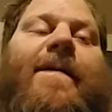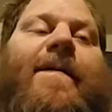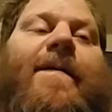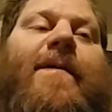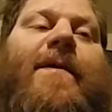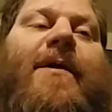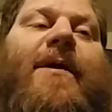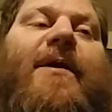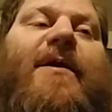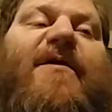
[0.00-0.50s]

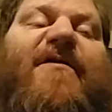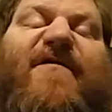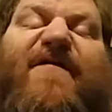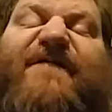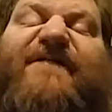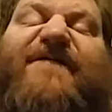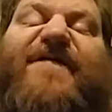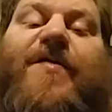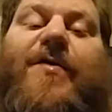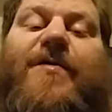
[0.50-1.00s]
Or
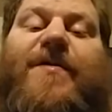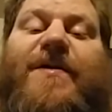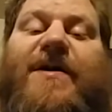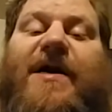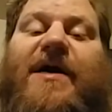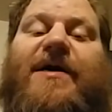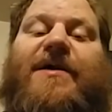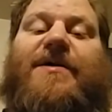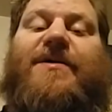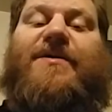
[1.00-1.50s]
fill the
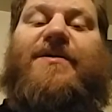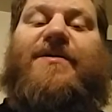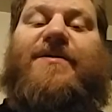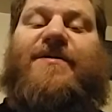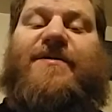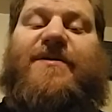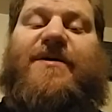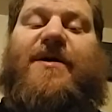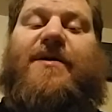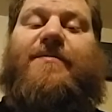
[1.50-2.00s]
ideal
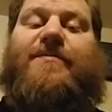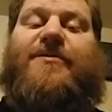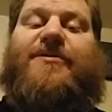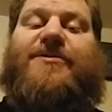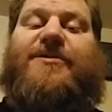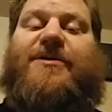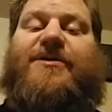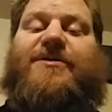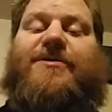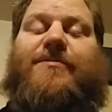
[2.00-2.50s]
in the
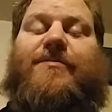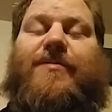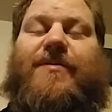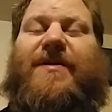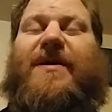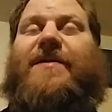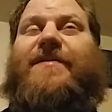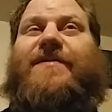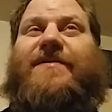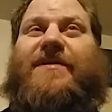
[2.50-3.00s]
conversation,
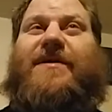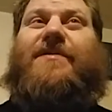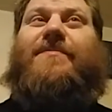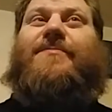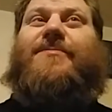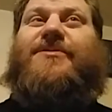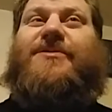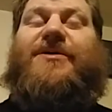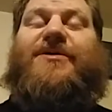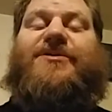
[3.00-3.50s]
not the
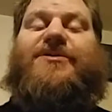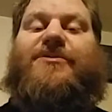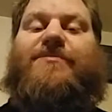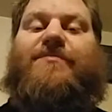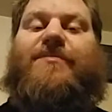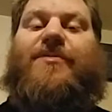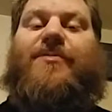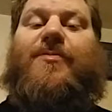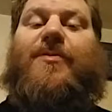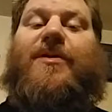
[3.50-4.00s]

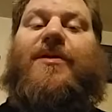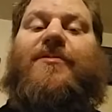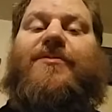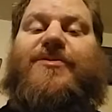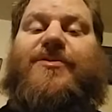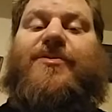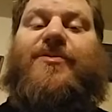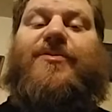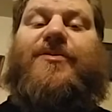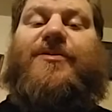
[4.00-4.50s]
conversation, but what I
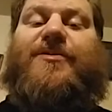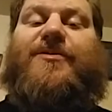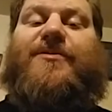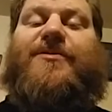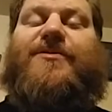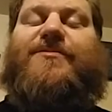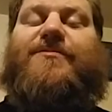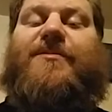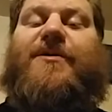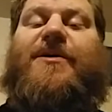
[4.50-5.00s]
was going to
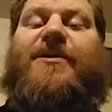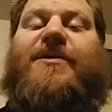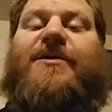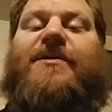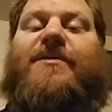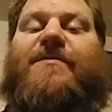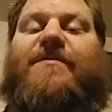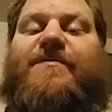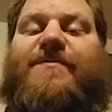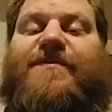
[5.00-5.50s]

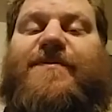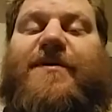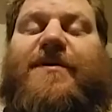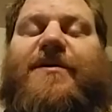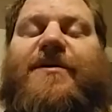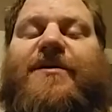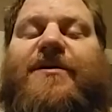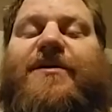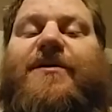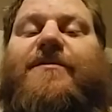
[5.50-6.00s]
explain,
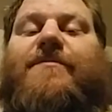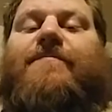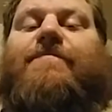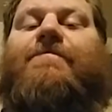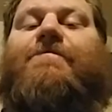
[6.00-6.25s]
fill it in.